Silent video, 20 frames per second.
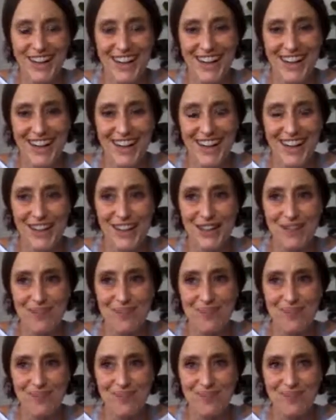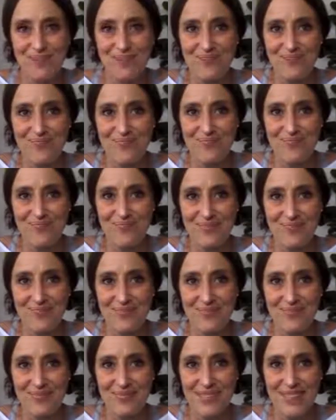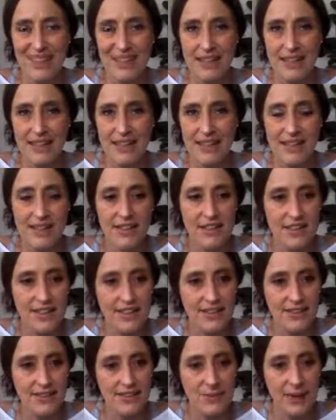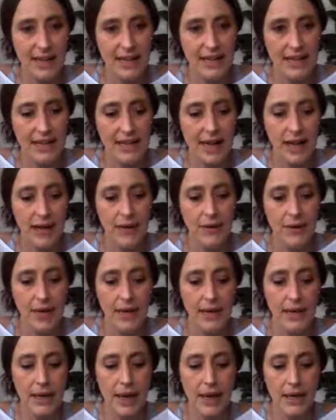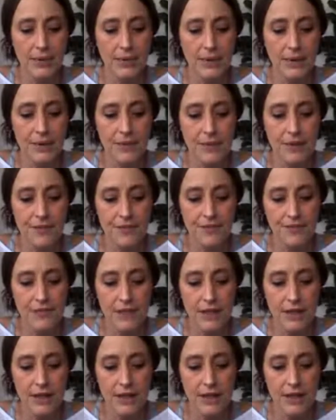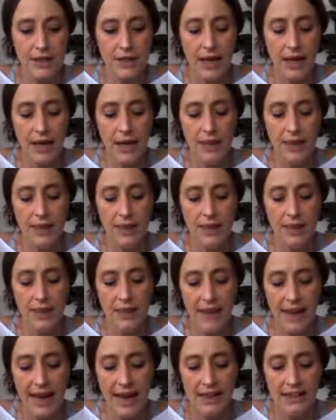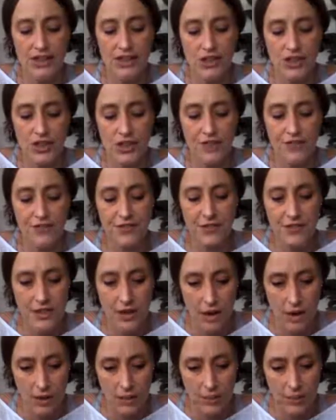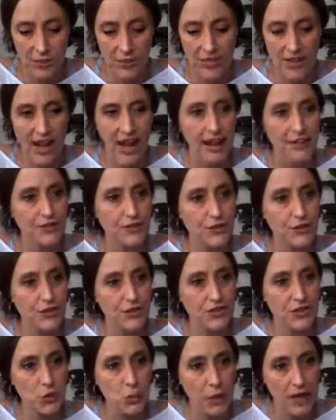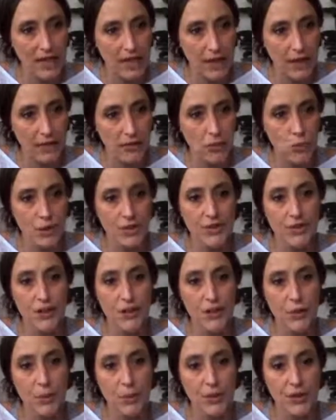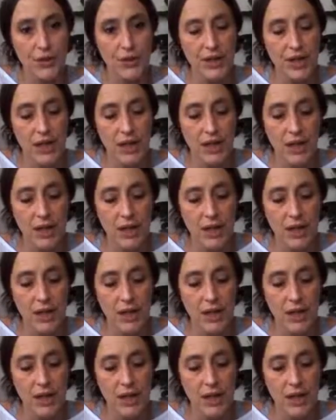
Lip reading: Like a stillness right now. And I really feel that shift comes after this weekend with the new moon.